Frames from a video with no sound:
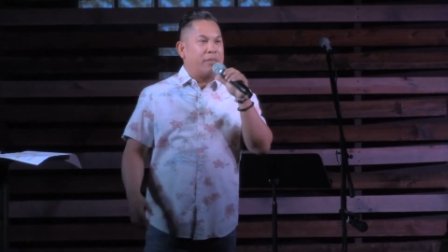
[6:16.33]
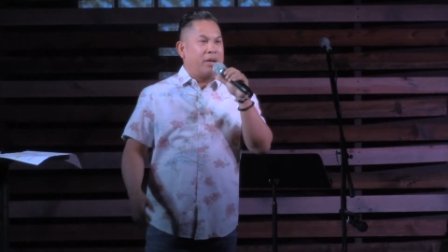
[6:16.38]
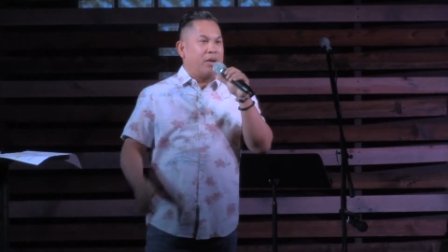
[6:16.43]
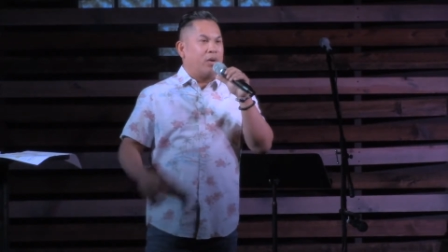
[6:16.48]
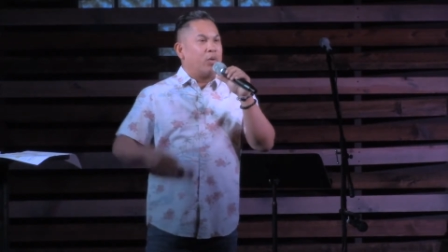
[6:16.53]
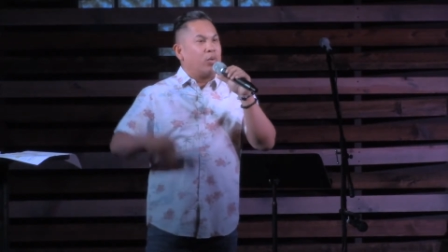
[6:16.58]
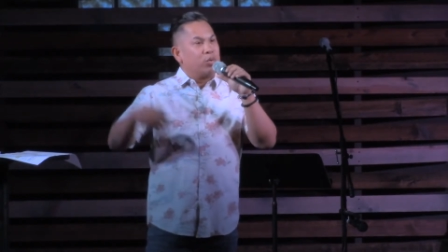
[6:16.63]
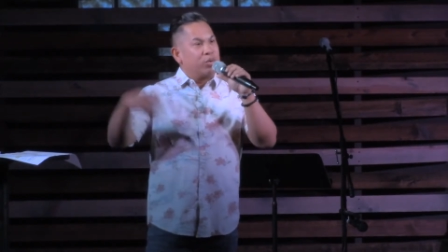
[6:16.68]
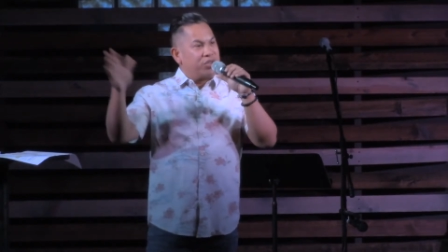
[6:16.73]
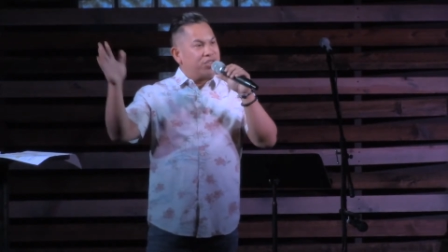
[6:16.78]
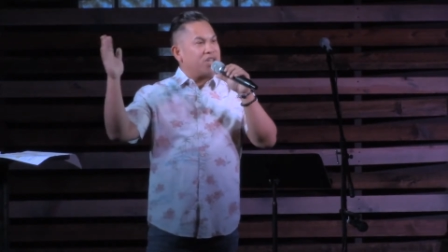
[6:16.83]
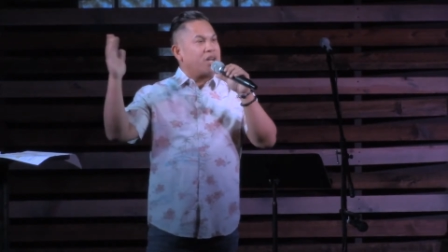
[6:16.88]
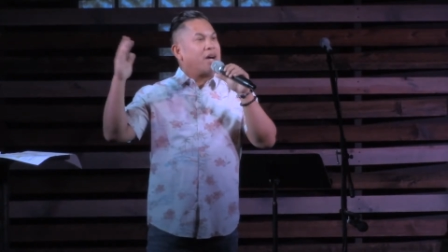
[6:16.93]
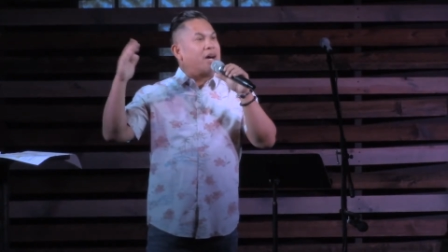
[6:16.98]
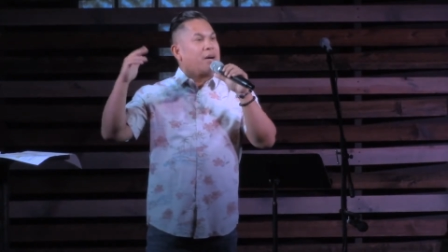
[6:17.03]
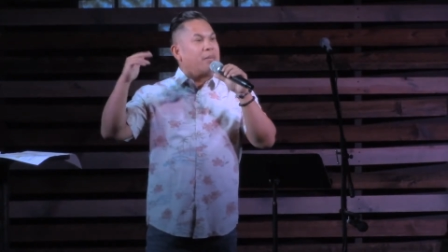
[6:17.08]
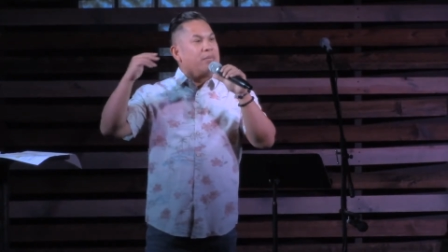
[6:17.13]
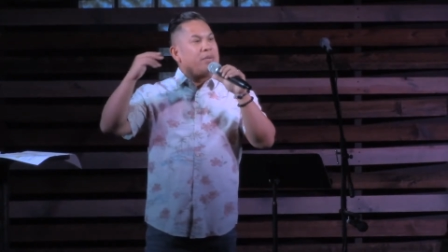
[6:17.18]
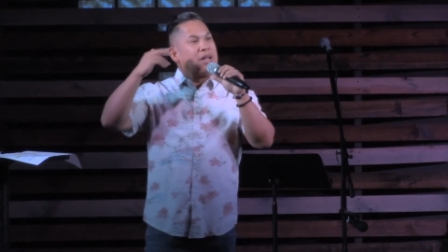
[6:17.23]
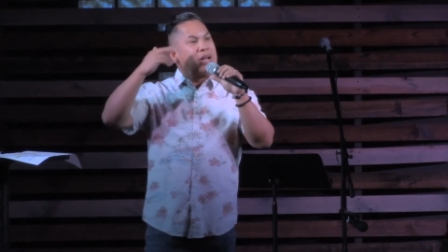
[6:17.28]
my old
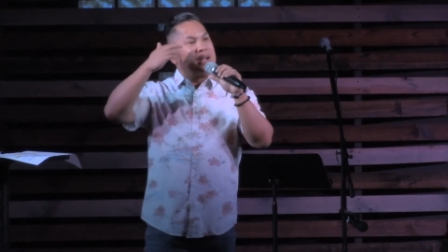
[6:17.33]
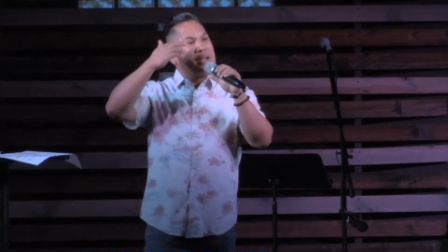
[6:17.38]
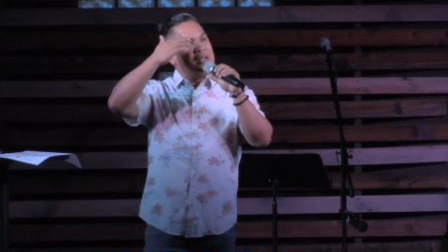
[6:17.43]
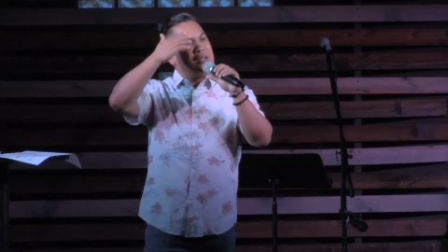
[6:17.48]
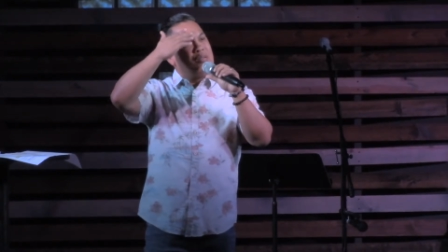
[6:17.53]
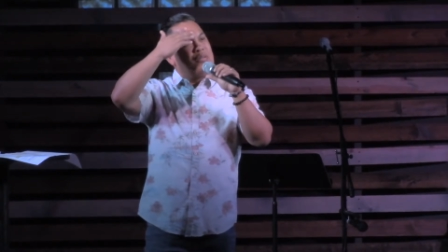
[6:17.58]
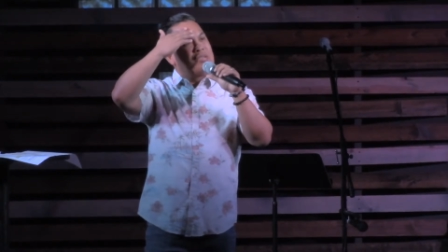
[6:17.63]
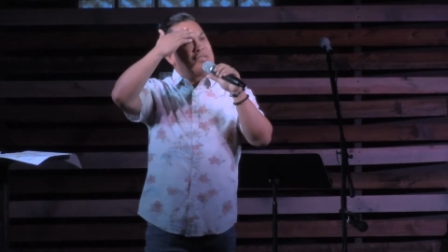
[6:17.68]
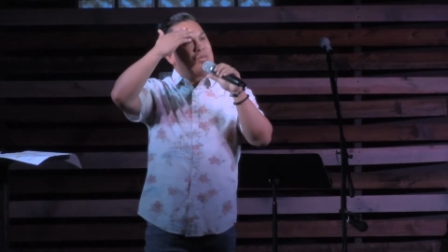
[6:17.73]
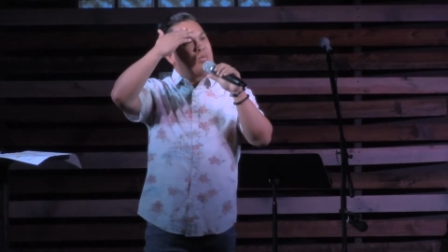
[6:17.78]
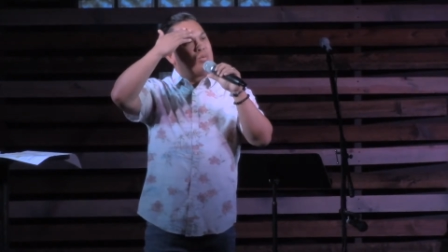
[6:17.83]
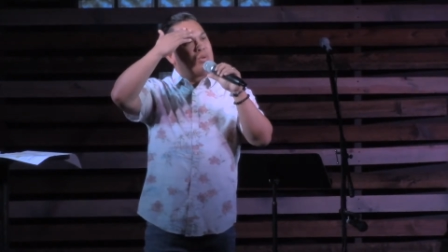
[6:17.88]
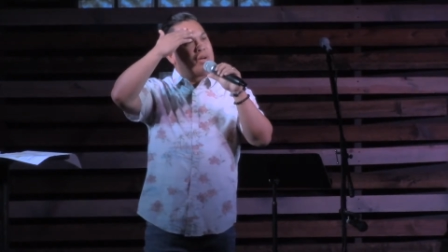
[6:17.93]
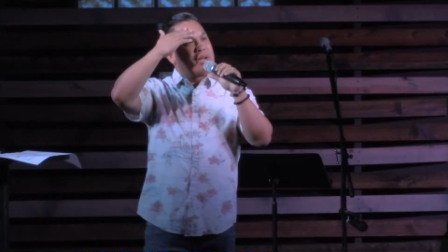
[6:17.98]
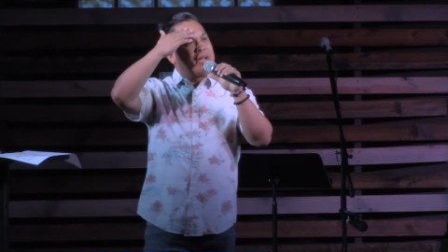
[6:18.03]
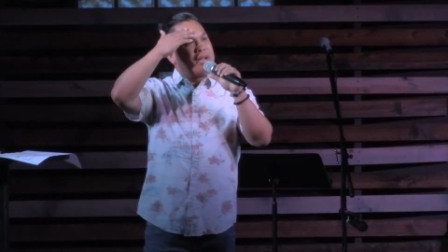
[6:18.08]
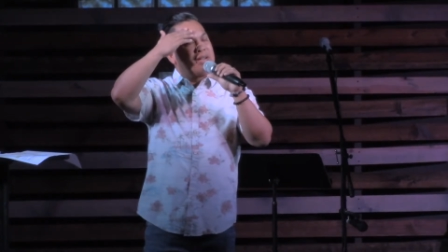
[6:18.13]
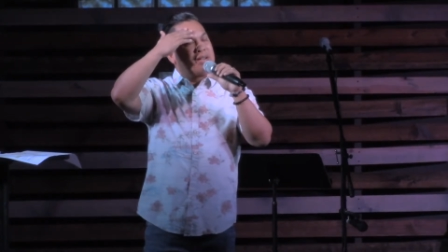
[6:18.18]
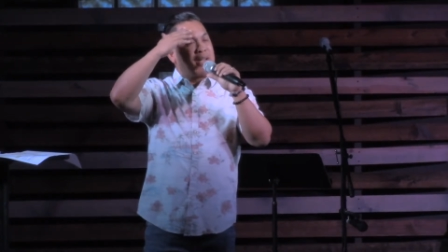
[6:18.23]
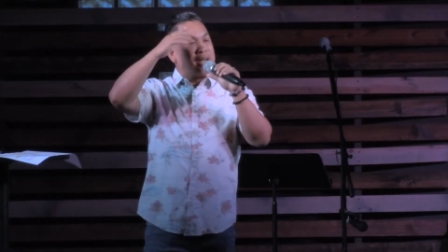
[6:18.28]
job that I used to
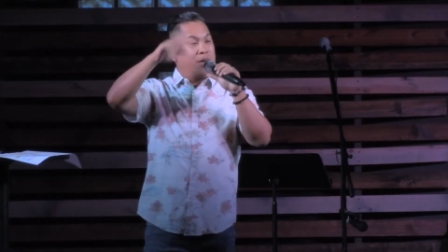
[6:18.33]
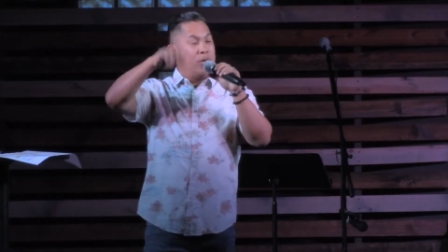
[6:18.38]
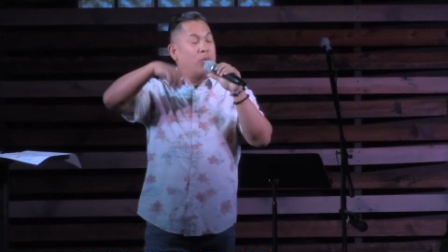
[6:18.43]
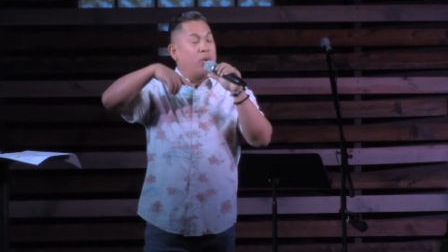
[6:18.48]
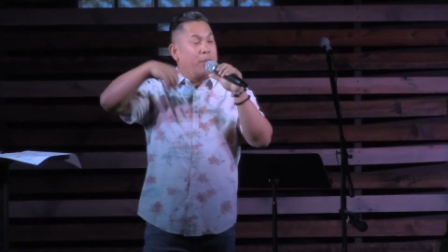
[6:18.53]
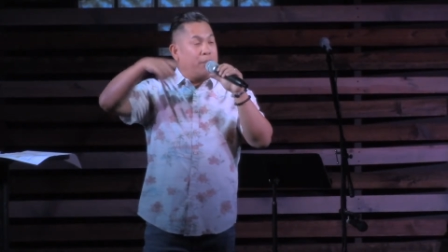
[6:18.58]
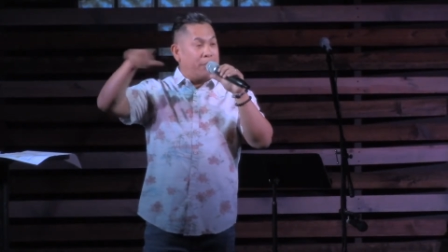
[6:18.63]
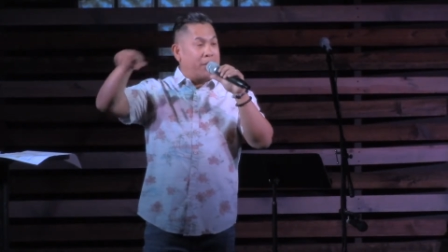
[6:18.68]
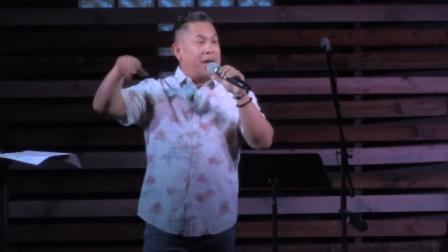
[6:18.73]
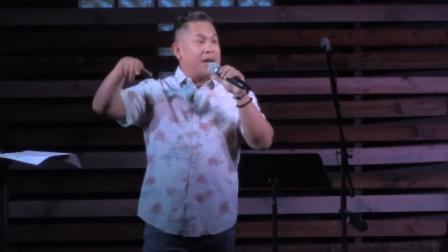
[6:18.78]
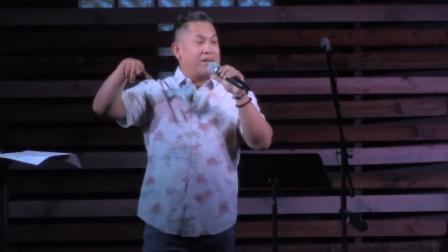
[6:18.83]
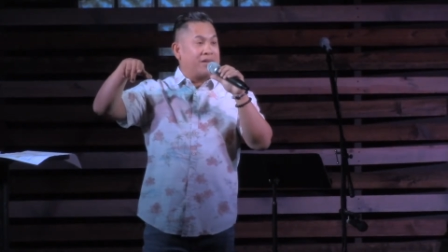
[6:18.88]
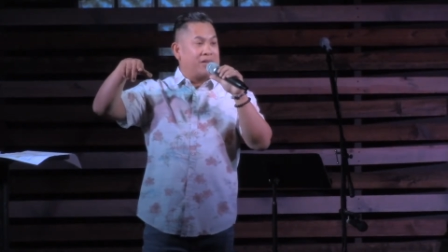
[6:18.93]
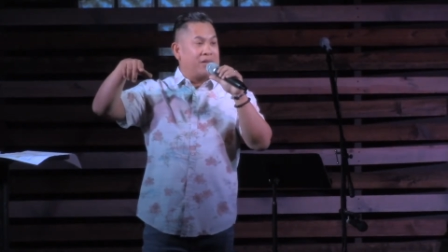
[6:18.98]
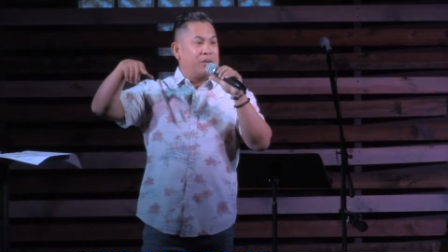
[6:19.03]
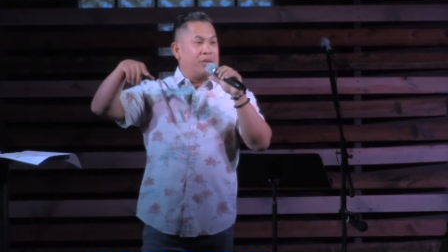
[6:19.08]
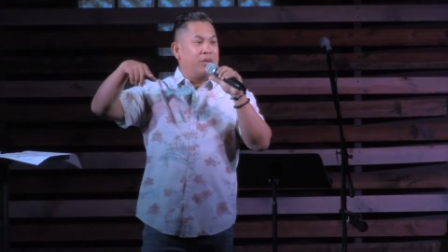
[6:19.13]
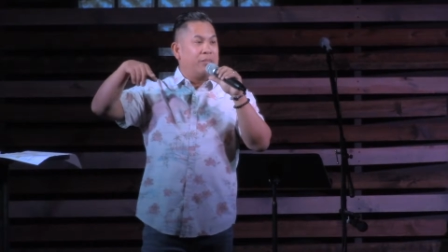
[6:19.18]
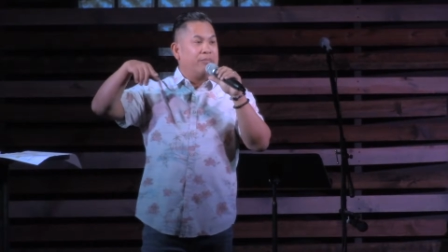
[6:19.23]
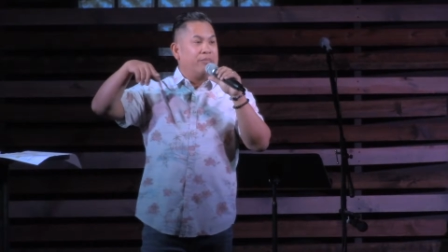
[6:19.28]
work at that I went back
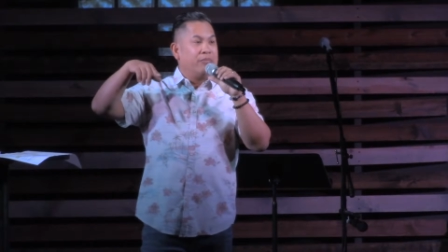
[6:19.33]
to,